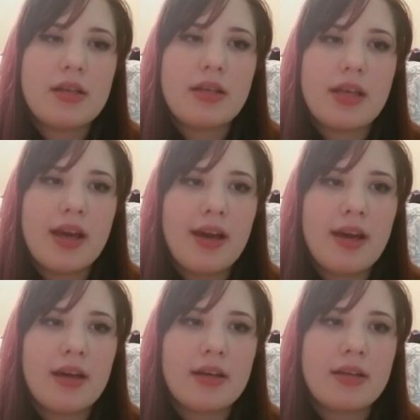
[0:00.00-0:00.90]
yeah,
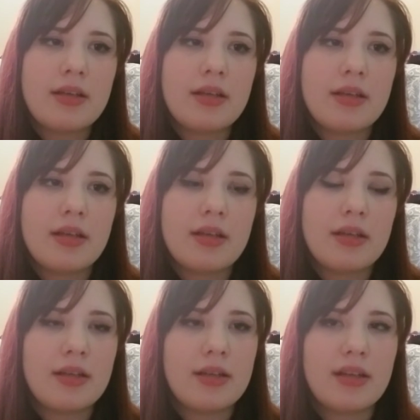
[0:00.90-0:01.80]

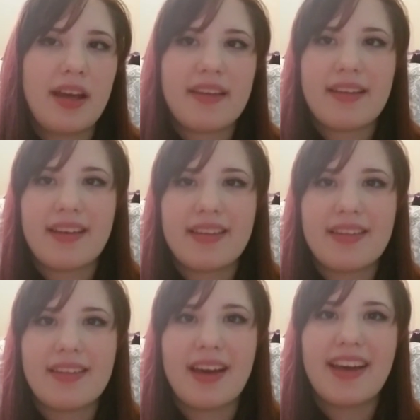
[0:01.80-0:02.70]
I
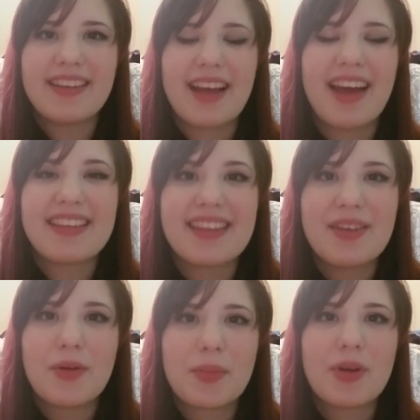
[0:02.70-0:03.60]
think
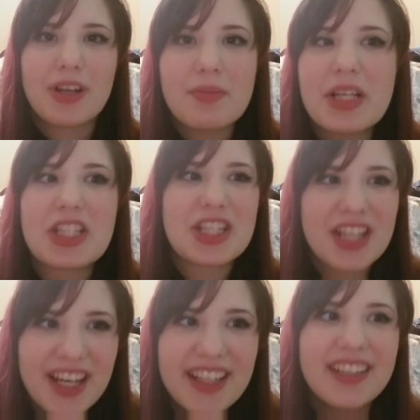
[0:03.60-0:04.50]
we're pretty much
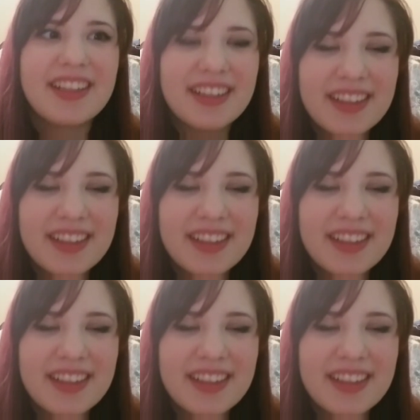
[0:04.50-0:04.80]
done.